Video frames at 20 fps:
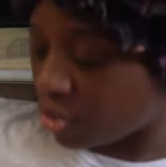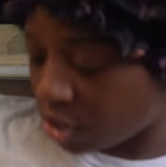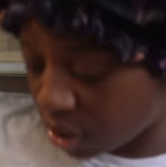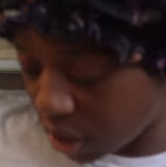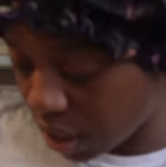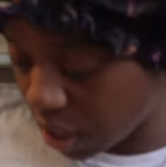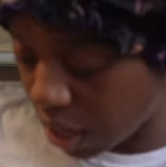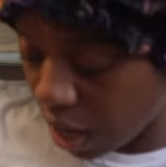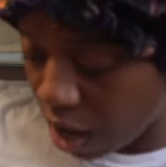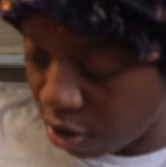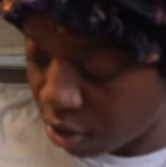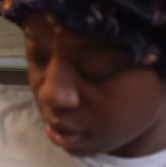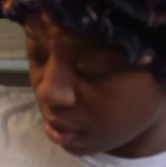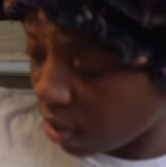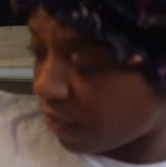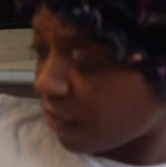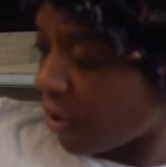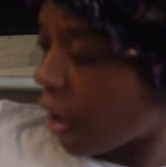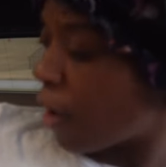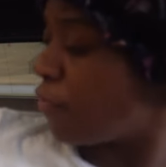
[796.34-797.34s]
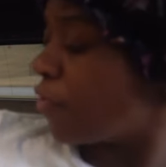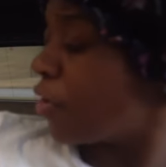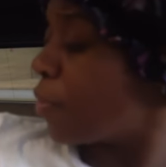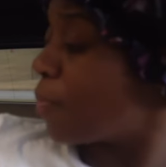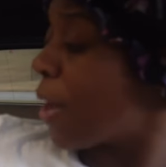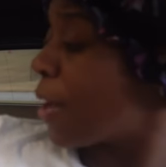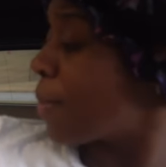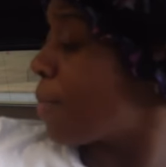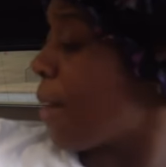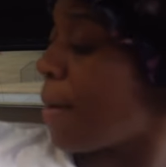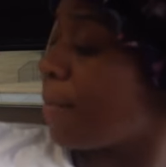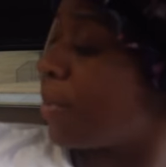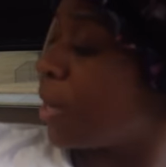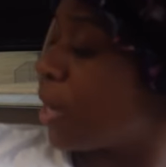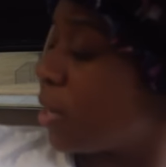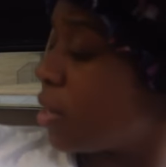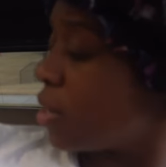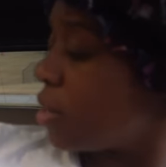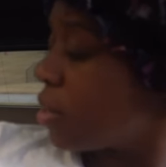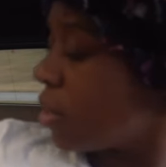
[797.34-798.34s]
Shit, I don't know if I'm gonna make my
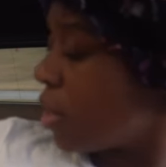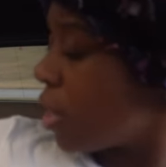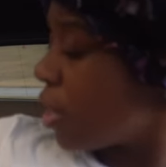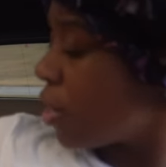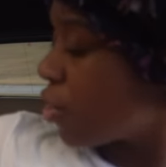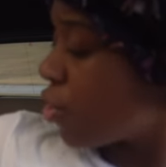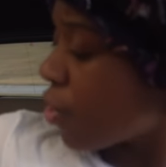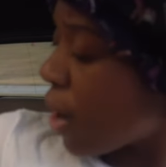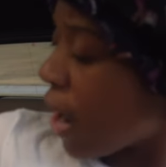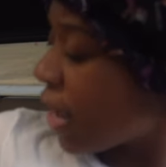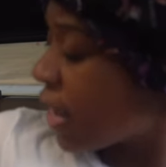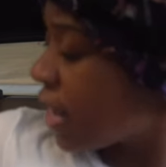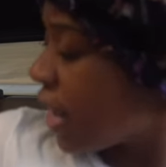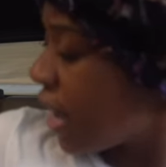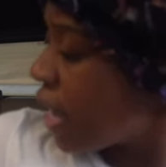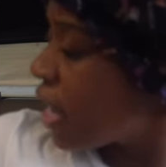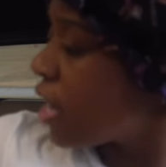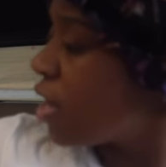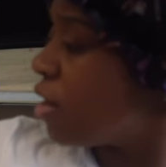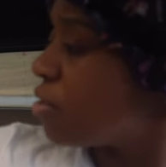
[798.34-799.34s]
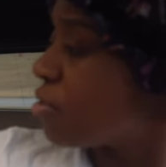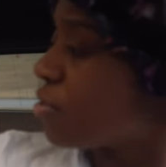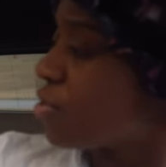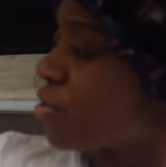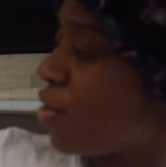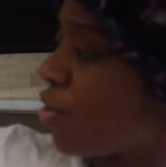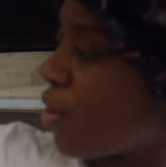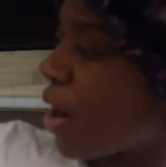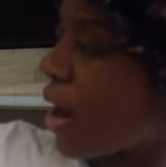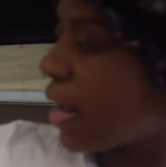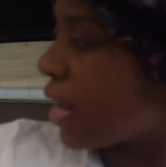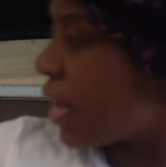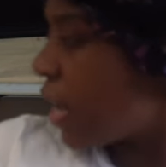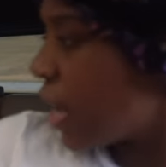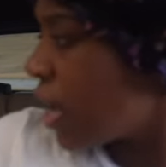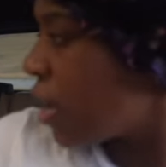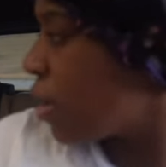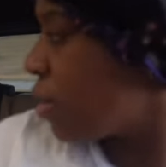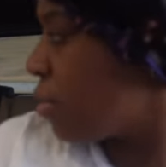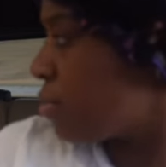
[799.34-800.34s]
money. Crack kills. Crack
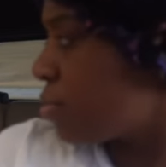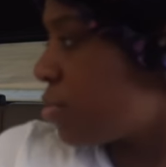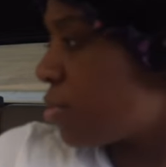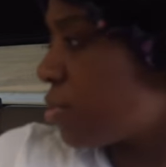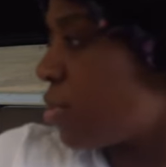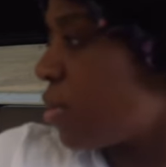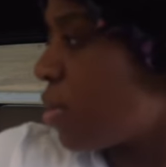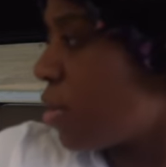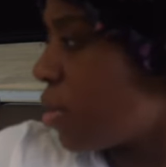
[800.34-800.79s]
kills.